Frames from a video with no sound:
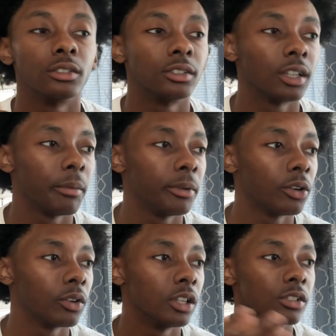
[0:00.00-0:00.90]
Tap in on
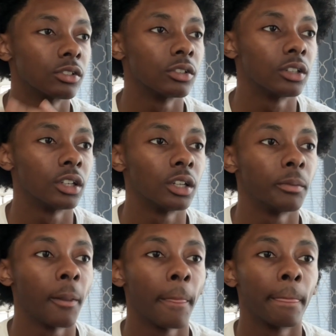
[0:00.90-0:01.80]
Instagram,
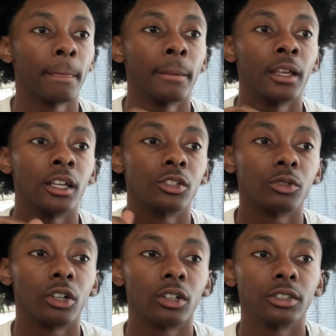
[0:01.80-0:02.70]
so
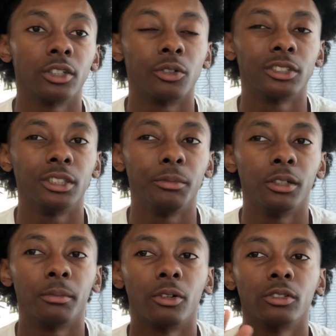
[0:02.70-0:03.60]
y'all gonna see me the
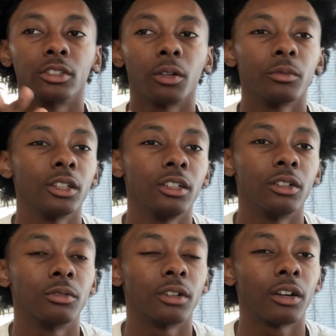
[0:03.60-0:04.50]
most. I really
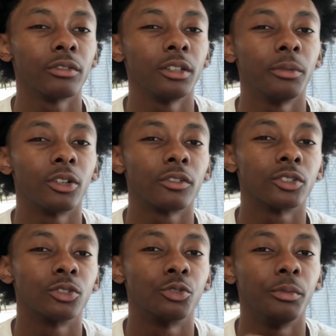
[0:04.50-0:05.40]
been on
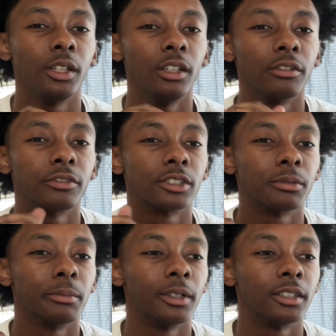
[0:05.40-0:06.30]
social media for
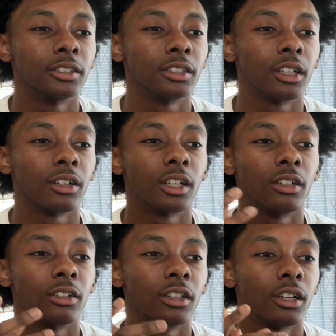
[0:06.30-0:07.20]
some months now. I
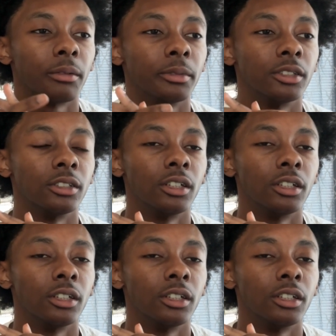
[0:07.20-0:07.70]
ain't gonna lie, but